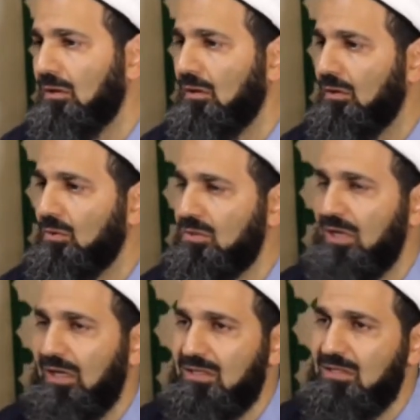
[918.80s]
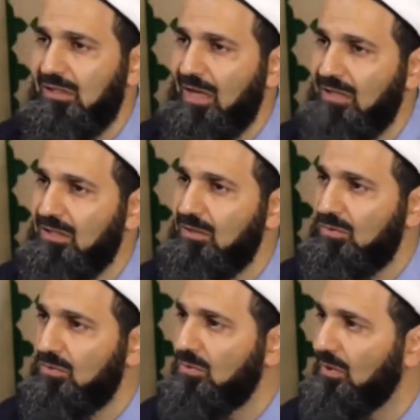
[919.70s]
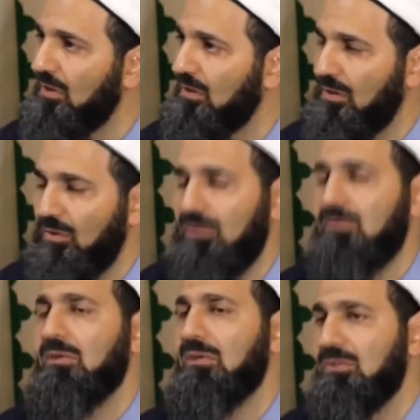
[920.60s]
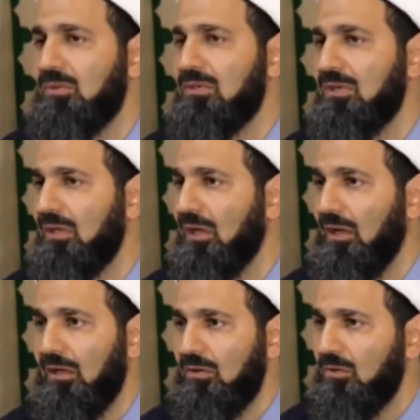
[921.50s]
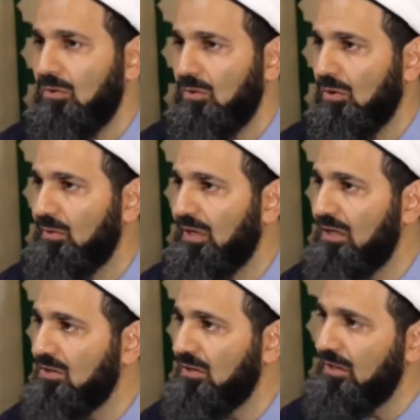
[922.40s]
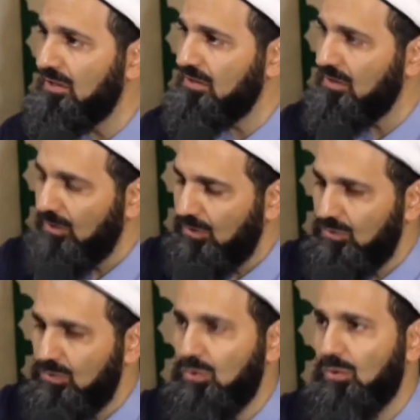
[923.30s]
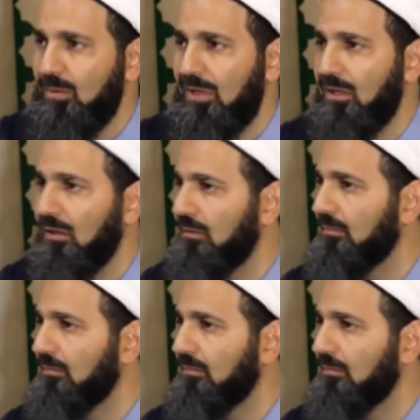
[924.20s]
your sheikh is not asking you to do anything contrary to the sharia, your obligation is to obey.